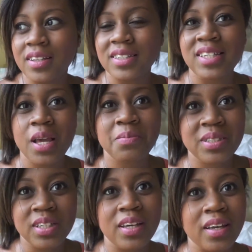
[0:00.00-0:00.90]
the same
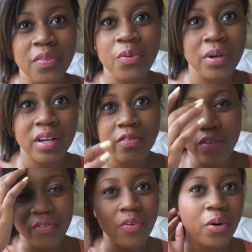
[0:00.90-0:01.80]
scent in three
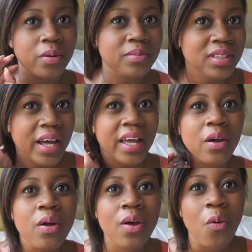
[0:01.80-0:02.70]
different forms? Like,
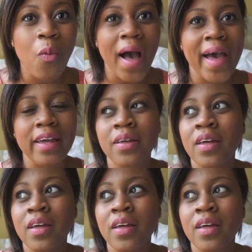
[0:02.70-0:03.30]
why?